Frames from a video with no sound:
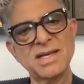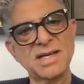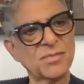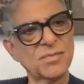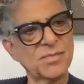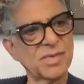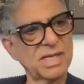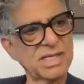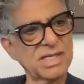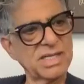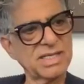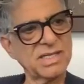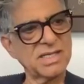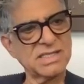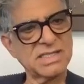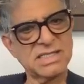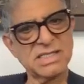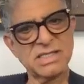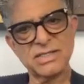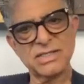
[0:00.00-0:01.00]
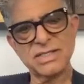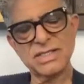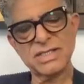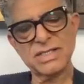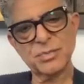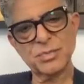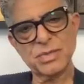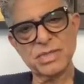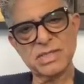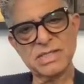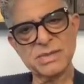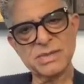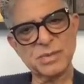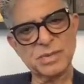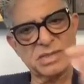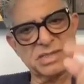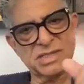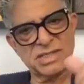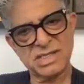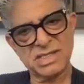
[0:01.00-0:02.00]
by the uncertainty
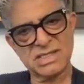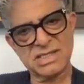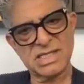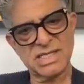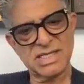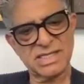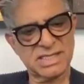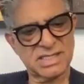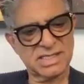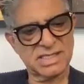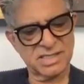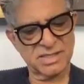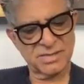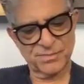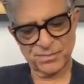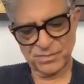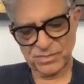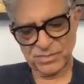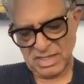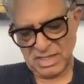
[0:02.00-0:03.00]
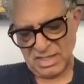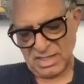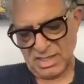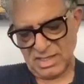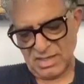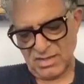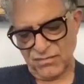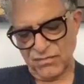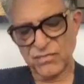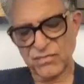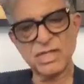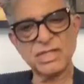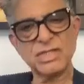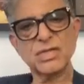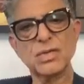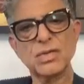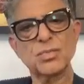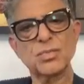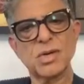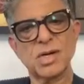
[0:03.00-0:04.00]
principle, just like
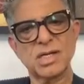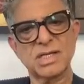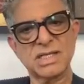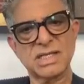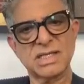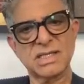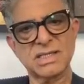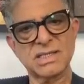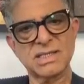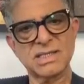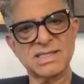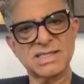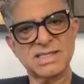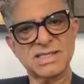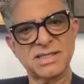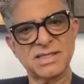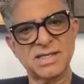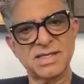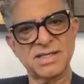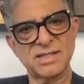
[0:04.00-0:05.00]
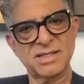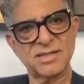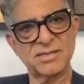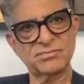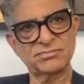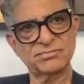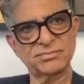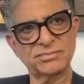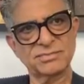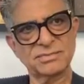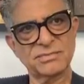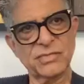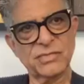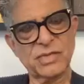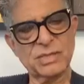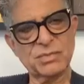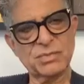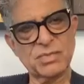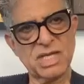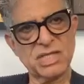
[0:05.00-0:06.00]
virtual particles,
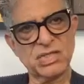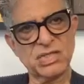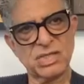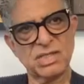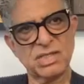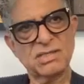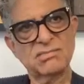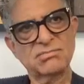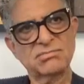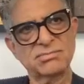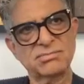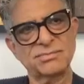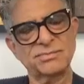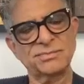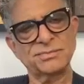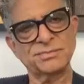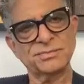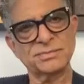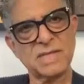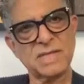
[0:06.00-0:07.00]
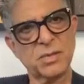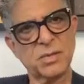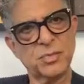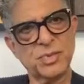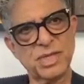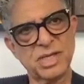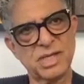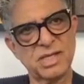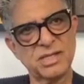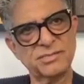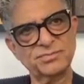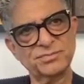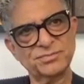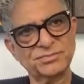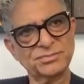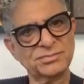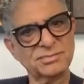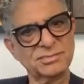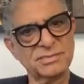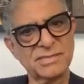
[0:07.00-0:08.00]
when measured, appear
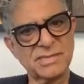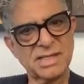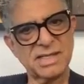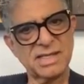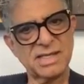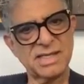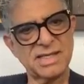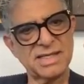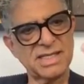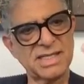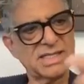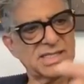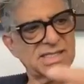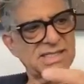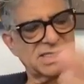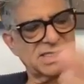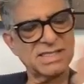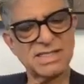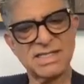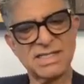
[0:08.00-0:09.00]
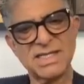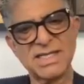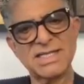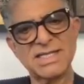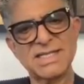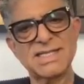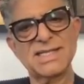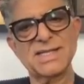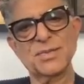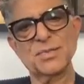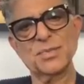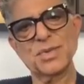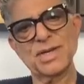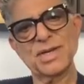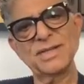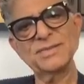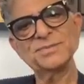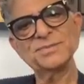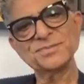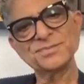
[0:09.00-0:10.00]
instantly and
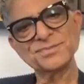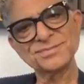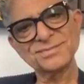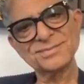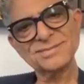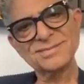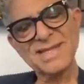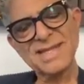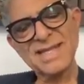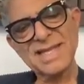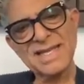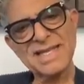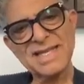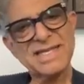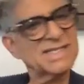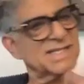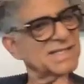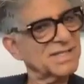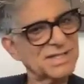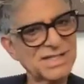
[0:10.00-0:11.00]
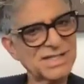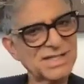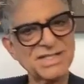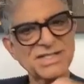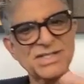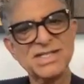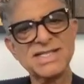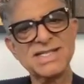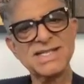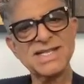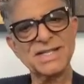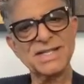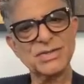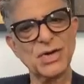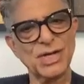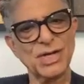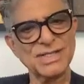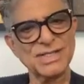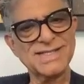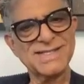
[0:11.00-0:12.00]
disappear instantly, just like
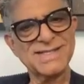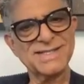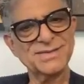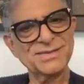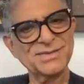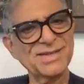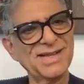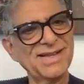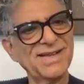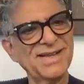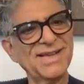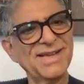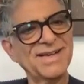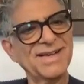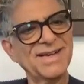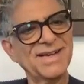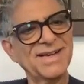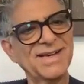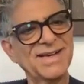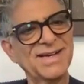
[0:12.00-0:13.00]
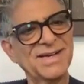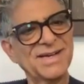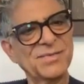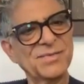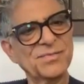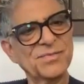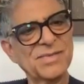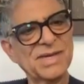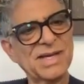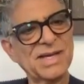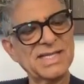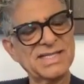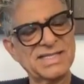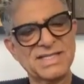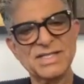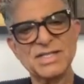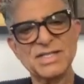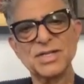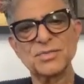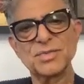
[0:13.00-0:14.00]
thoughts, as
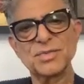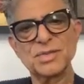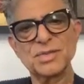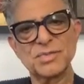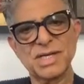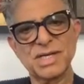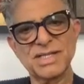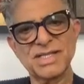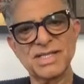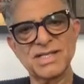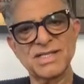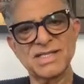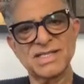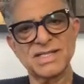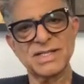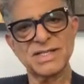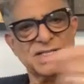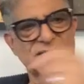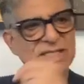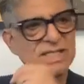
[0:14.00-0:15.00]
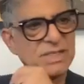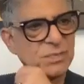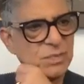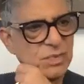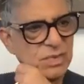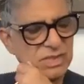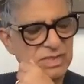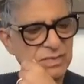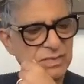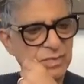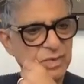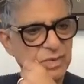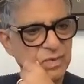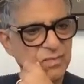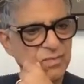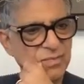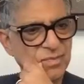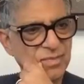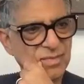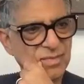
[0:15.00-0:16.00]
determined by the uncertainty principle.